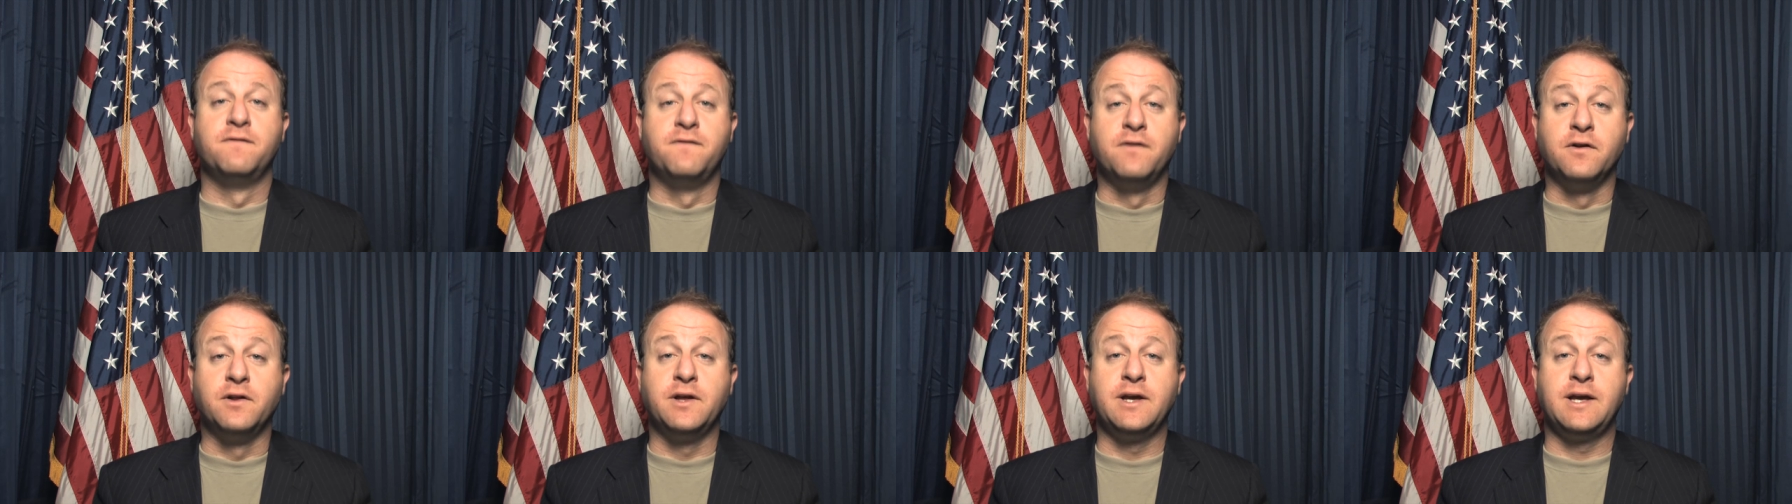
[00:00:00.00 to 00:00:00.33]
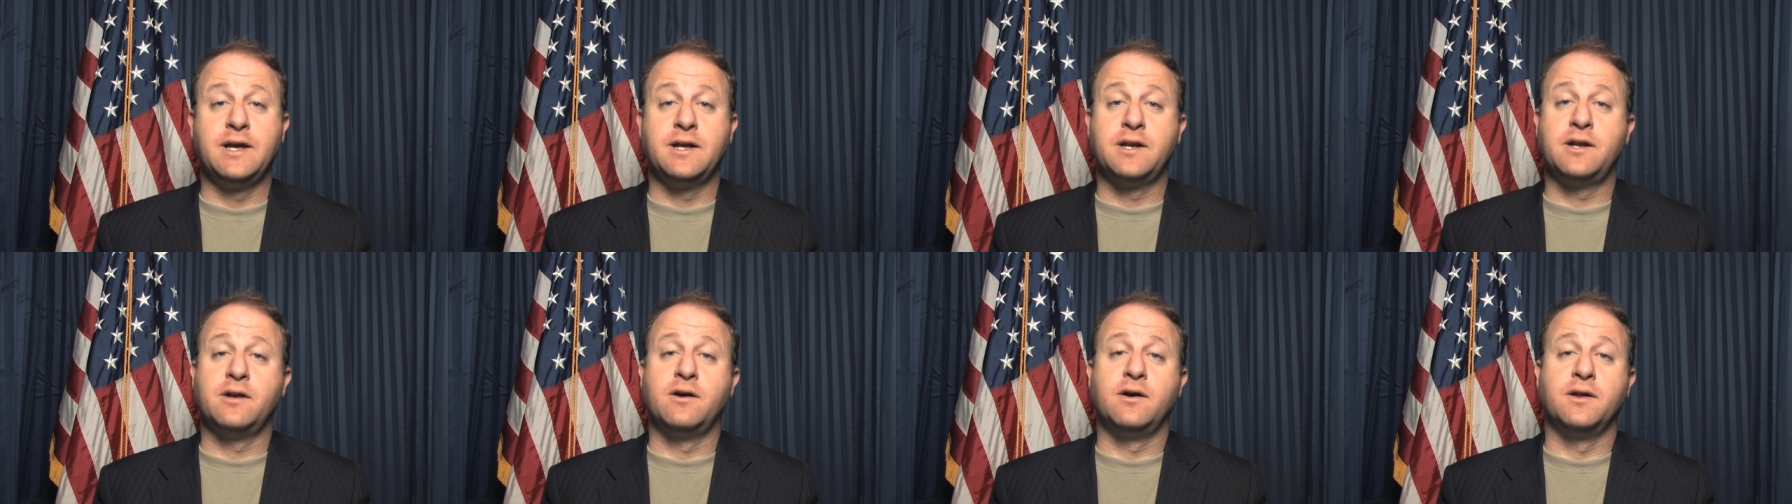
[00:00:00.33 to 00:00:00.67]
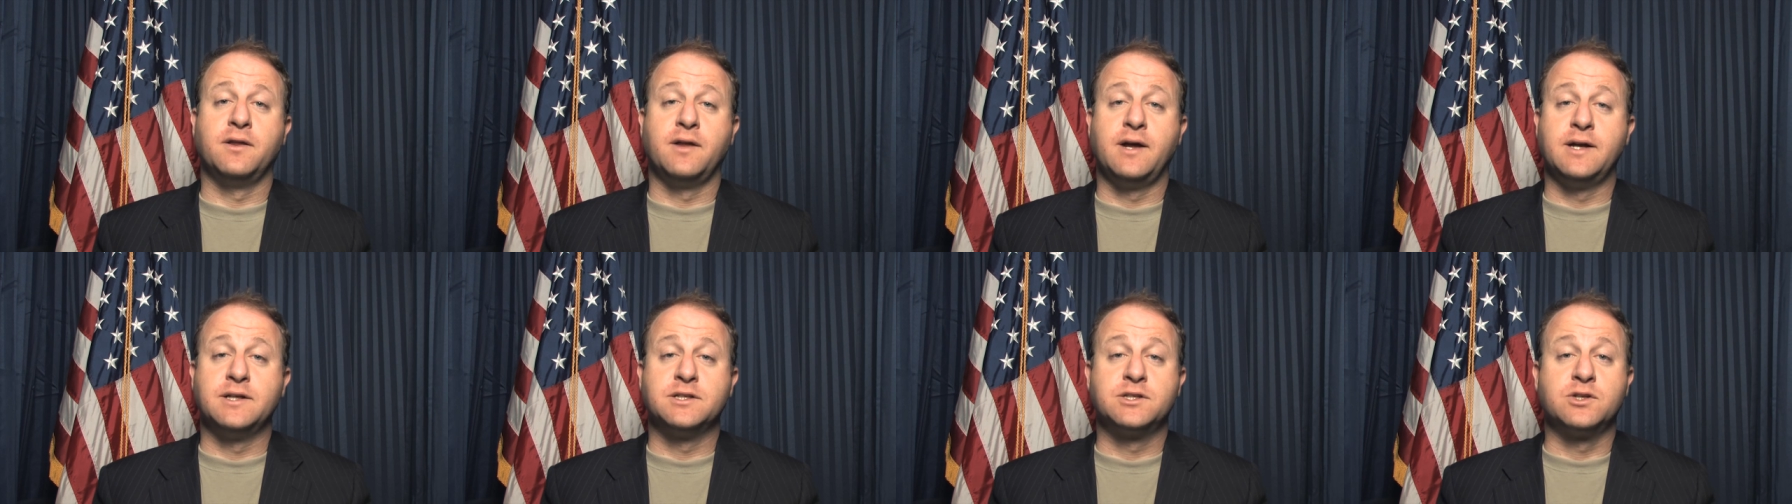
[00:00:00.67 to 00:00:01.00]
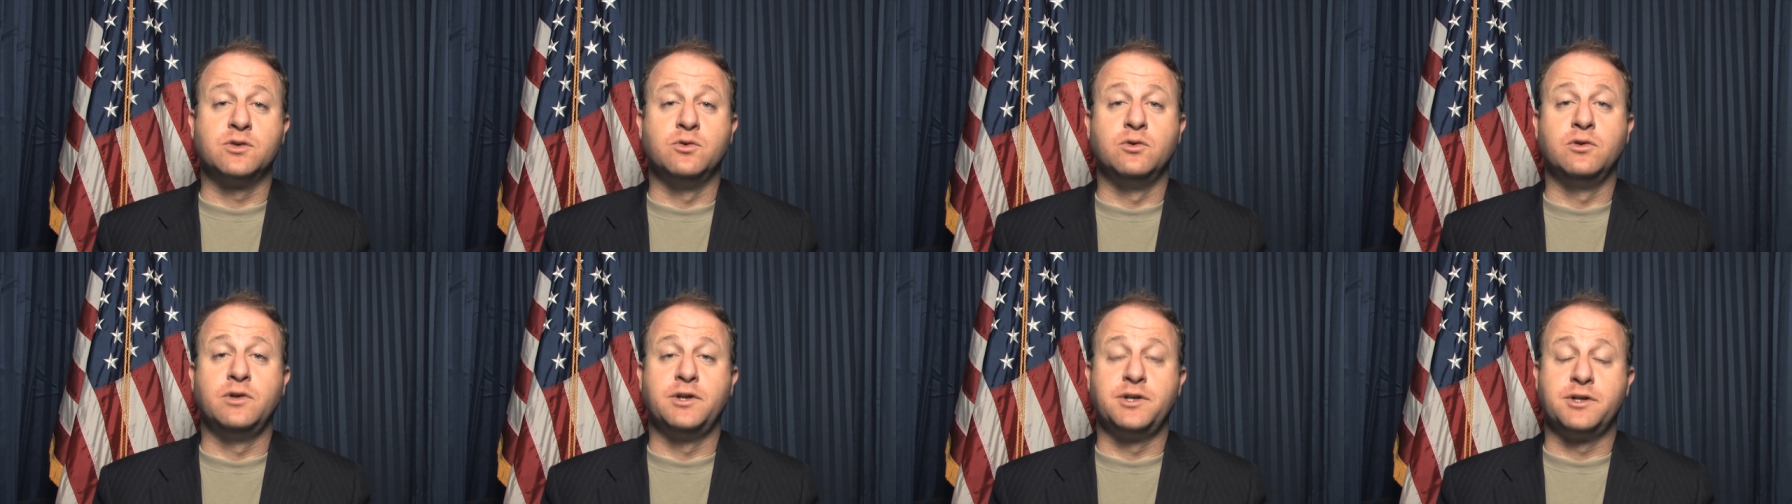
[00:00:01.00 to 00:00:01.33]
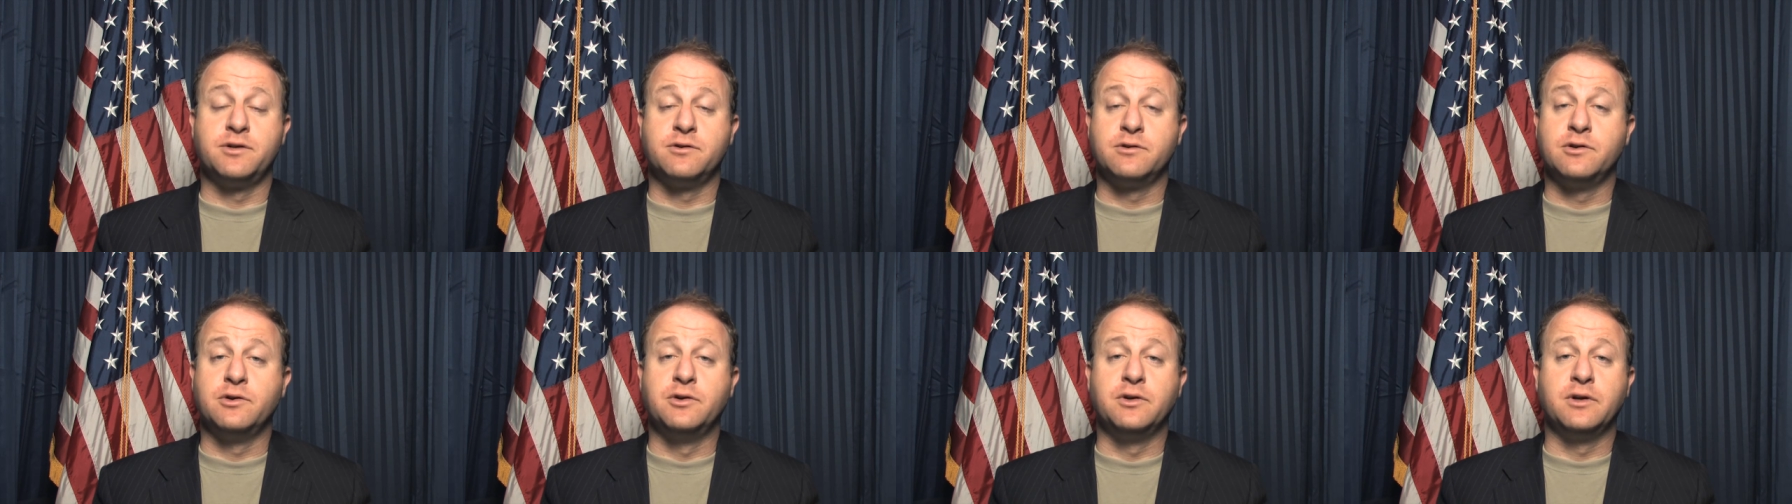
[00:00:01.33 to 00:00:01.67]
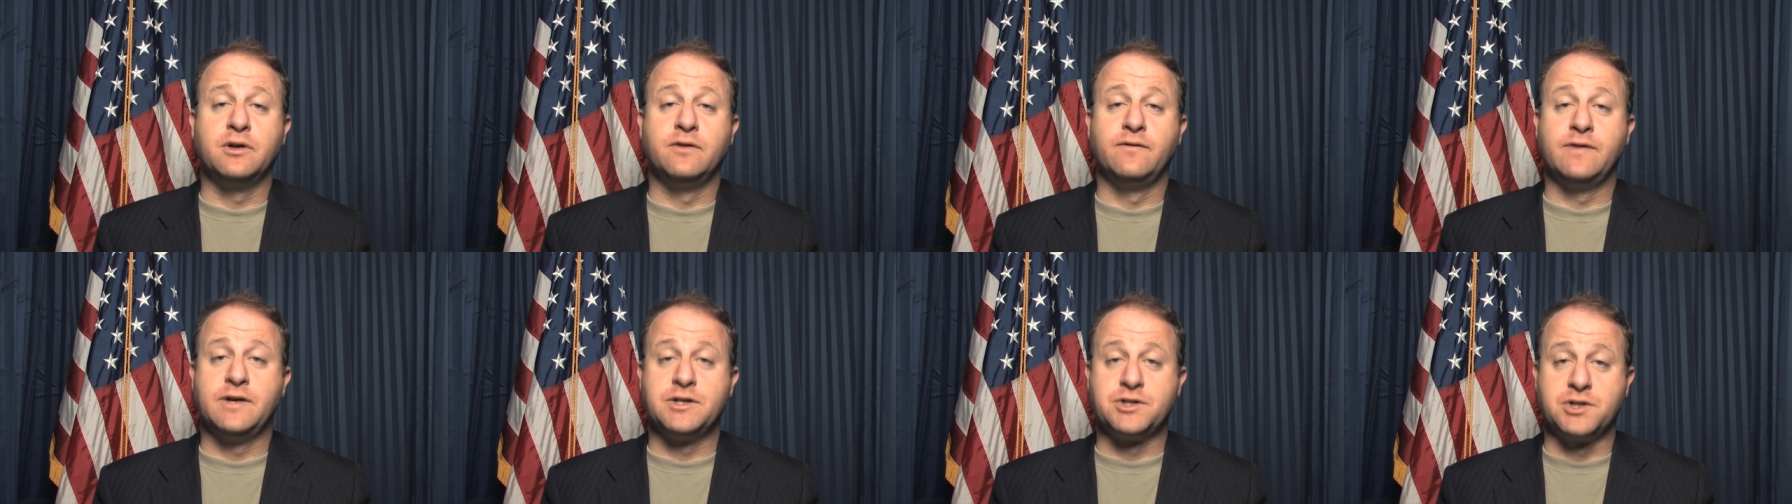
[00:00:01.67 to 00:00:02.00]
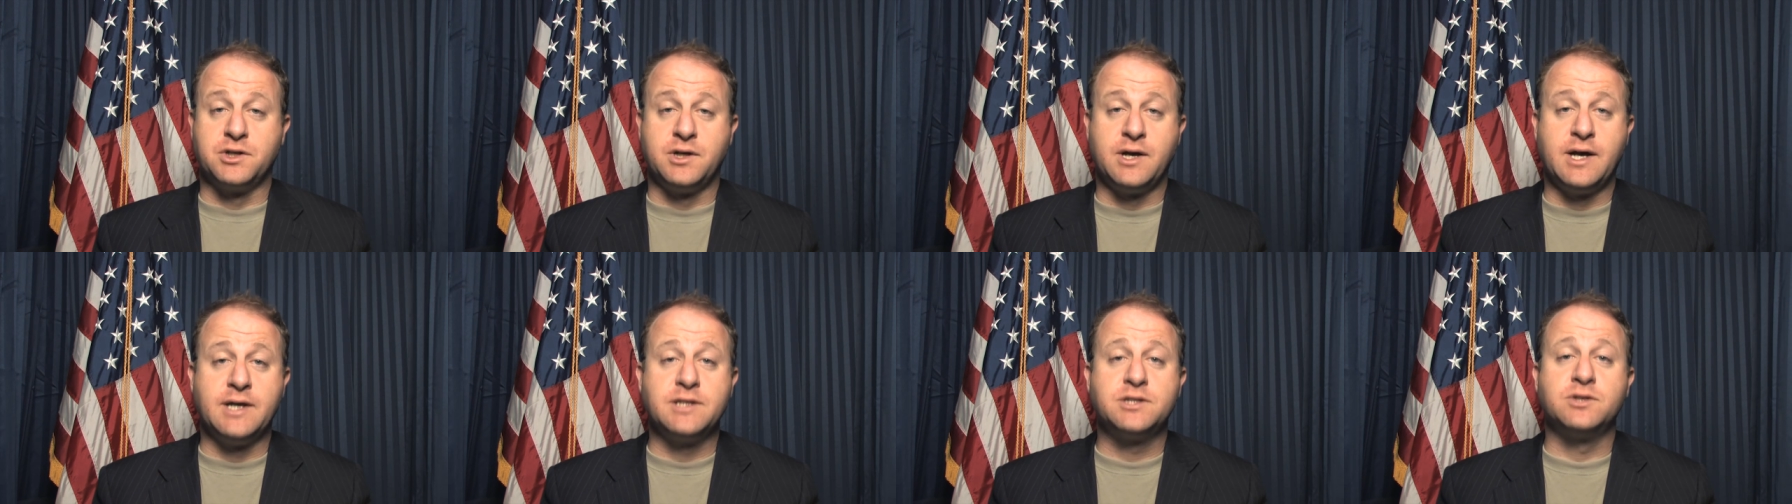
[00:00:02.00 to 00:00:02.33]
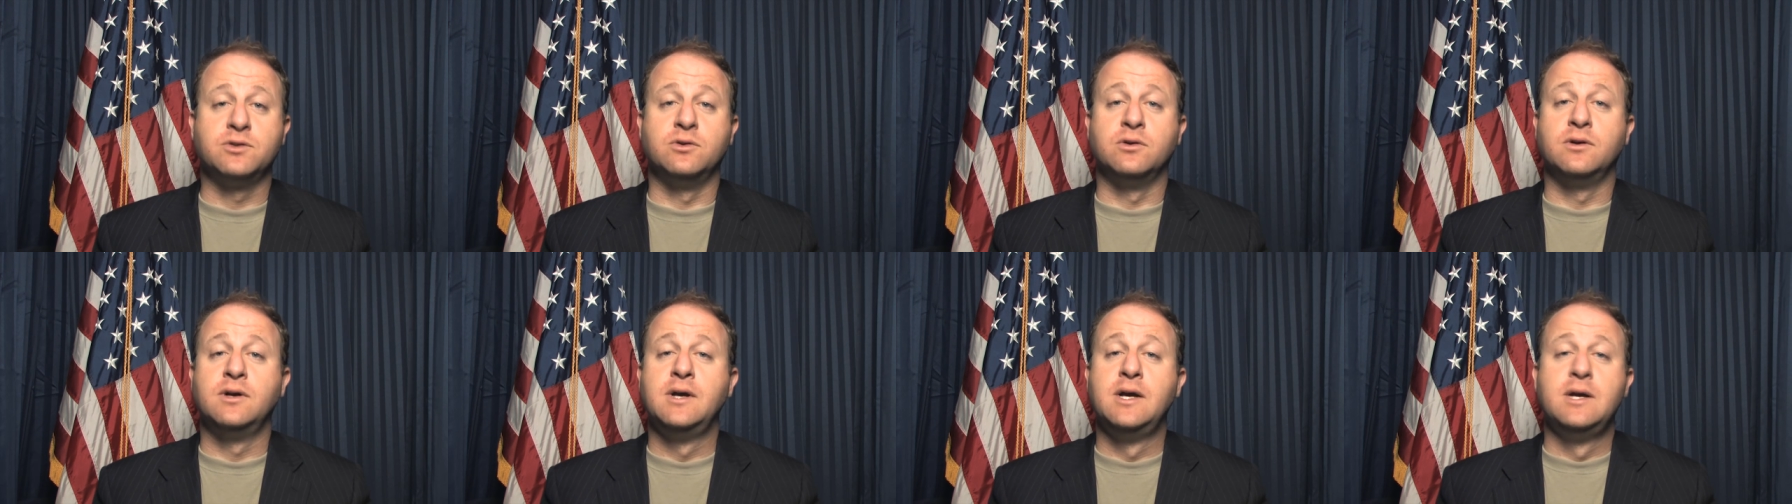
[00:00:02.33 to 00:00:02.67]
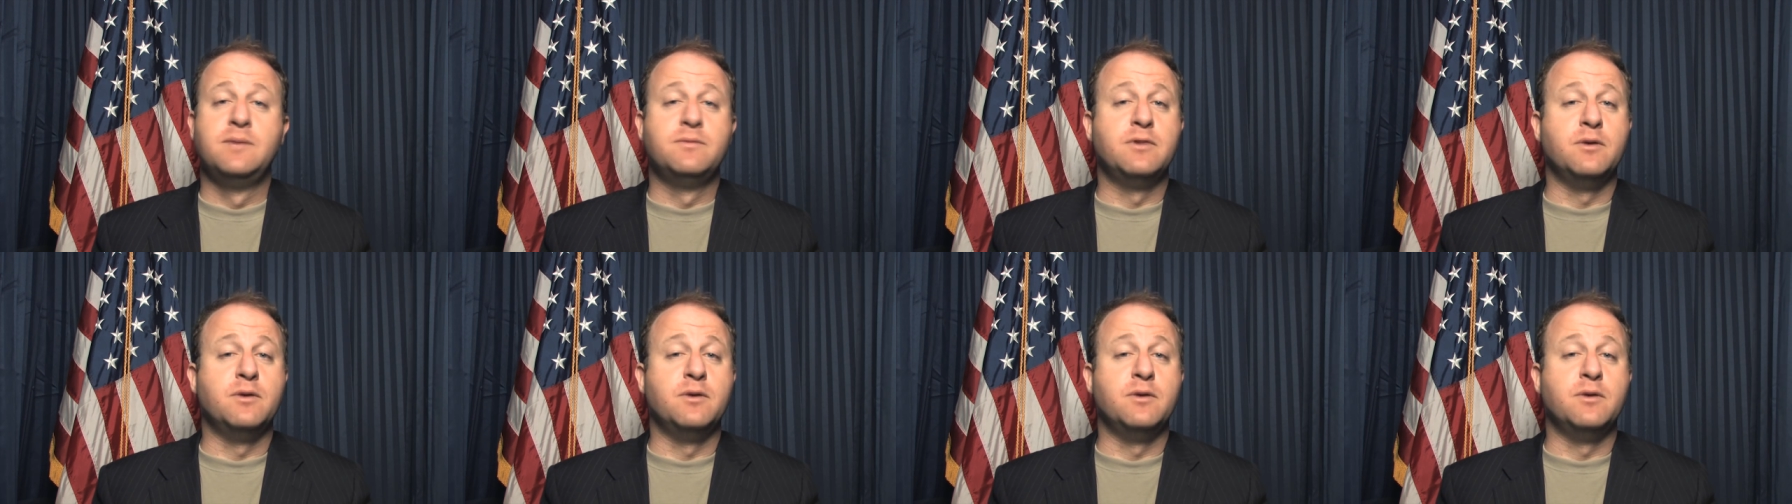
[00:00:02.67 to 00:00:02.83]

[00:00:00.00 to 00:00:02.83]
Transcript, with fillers: fully in an online school and don't go to conventional high school,